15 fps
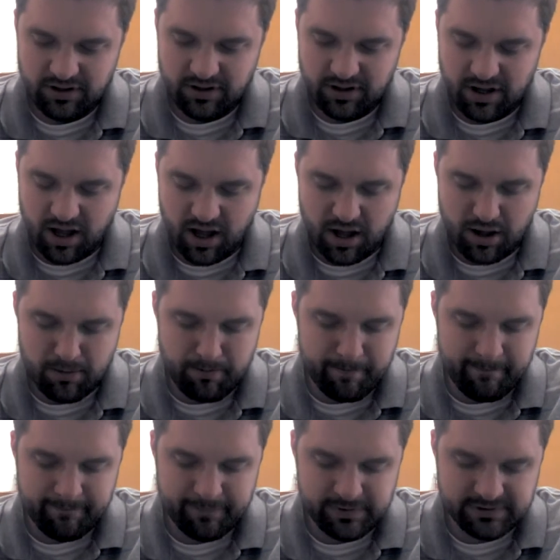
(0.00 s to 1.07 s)

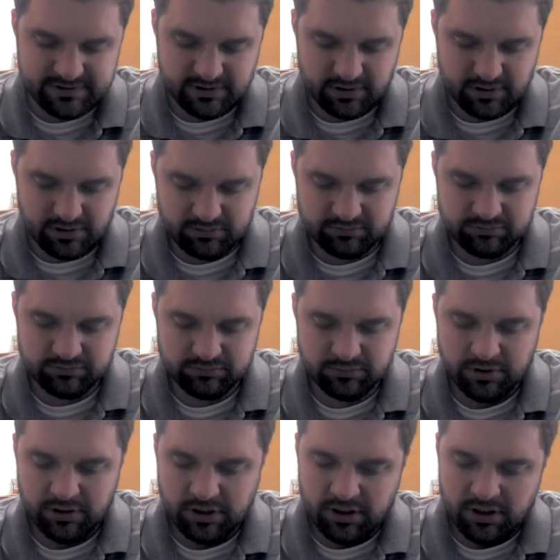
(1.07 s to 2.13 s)
Let's see here.
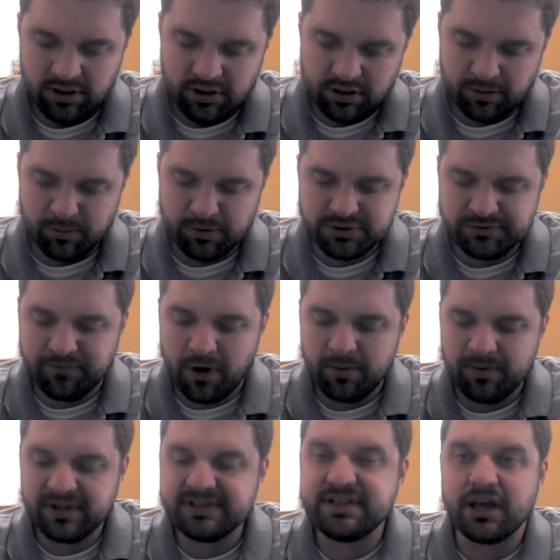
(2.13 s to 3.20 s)
Commercial
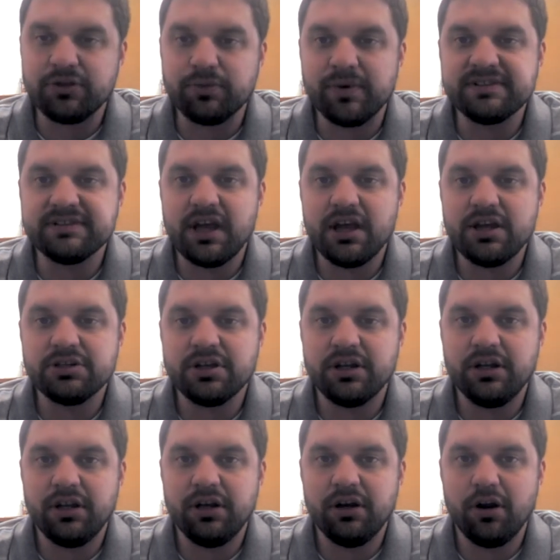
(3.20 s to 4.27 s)
farming in Southwest Asia,
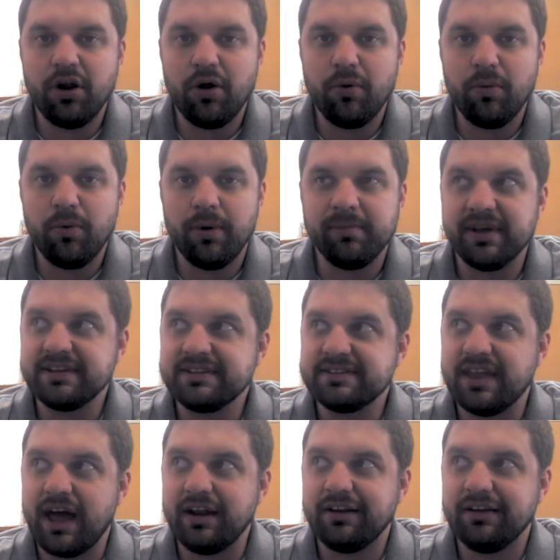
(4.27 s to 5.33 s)
you need to know what makes
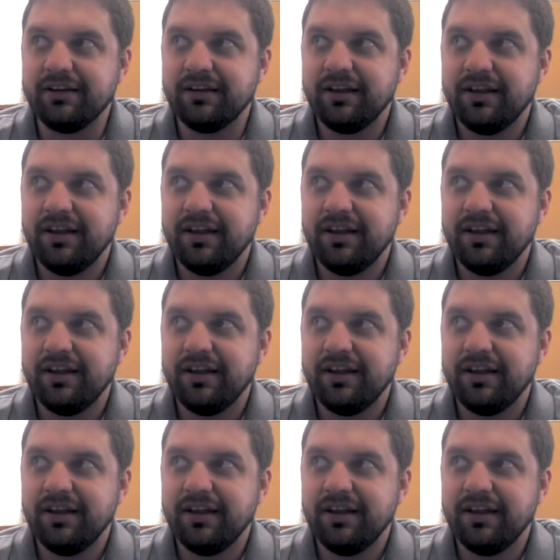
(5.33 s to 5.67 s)
that.